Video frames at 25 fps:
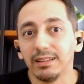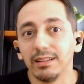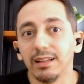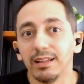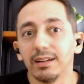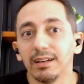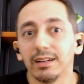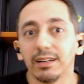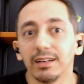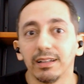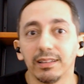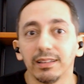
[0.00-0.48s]

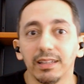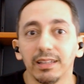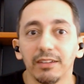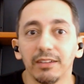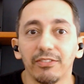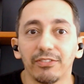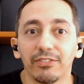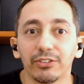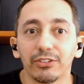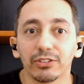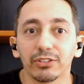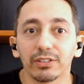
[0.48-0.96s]

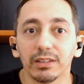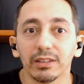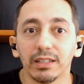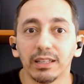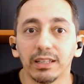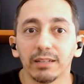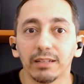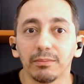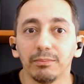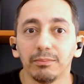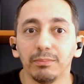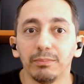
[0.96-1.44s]
the first
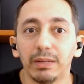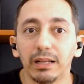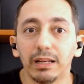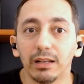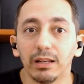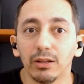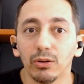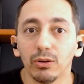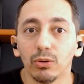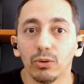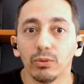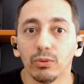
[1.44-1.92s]
link
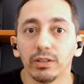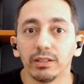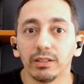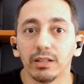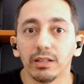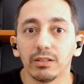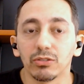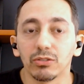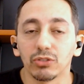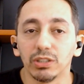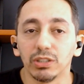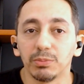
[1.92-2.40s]
below in
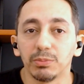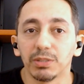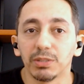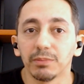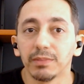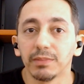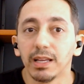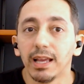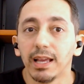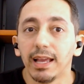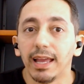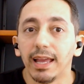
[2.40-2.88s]
the
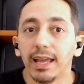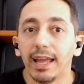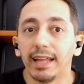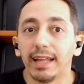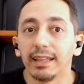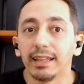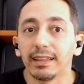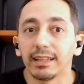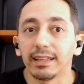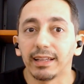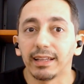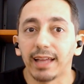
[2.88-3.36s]
description
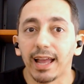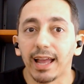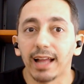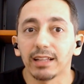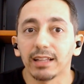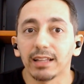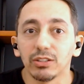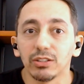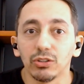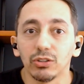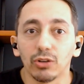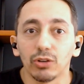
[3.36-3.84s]
and
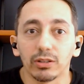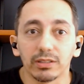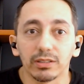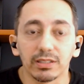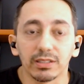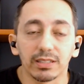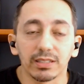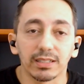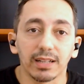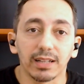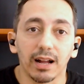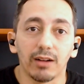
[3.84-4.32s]
get your
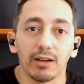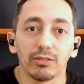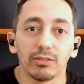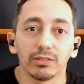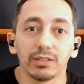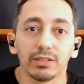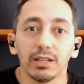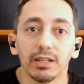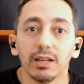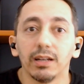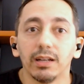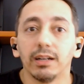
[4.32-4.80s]

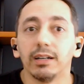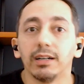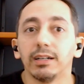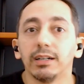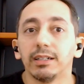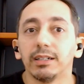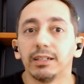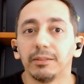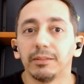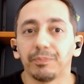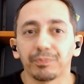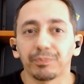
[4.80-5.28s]
discount.
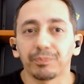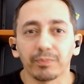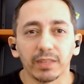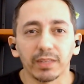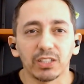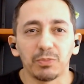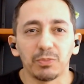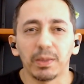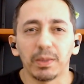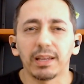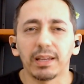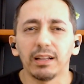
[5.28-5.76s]

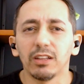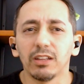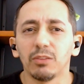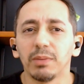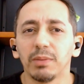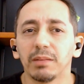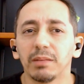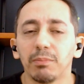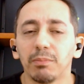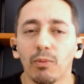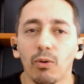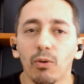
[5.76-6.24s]
Speaking a
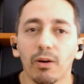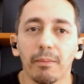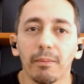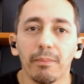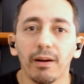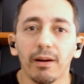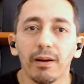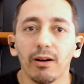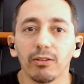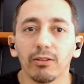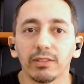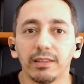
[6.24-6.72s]
little bit more
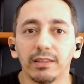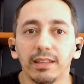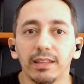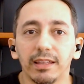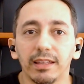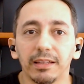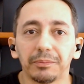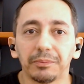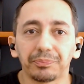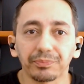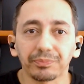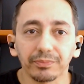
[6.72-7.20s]
about
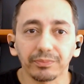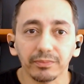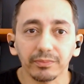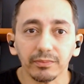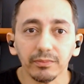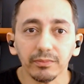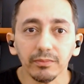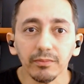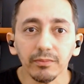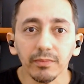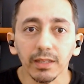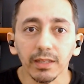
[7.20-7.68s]
the
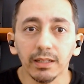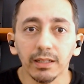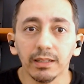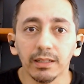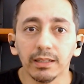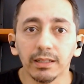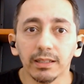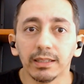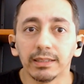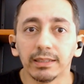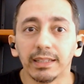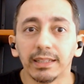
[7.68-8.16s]

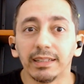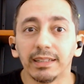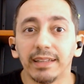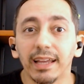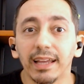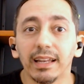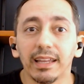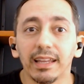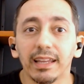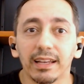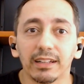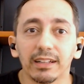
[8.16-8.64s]

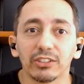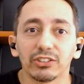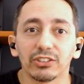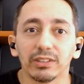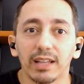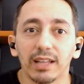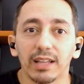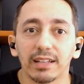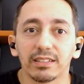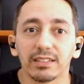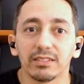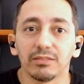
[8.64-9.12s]
daily
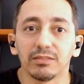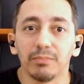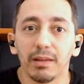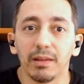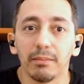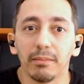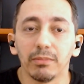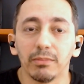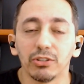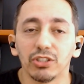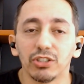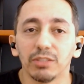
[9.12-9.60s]
English lesson
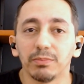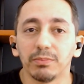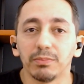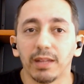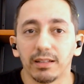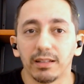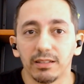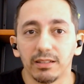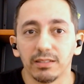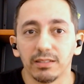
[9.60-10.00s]
membership, that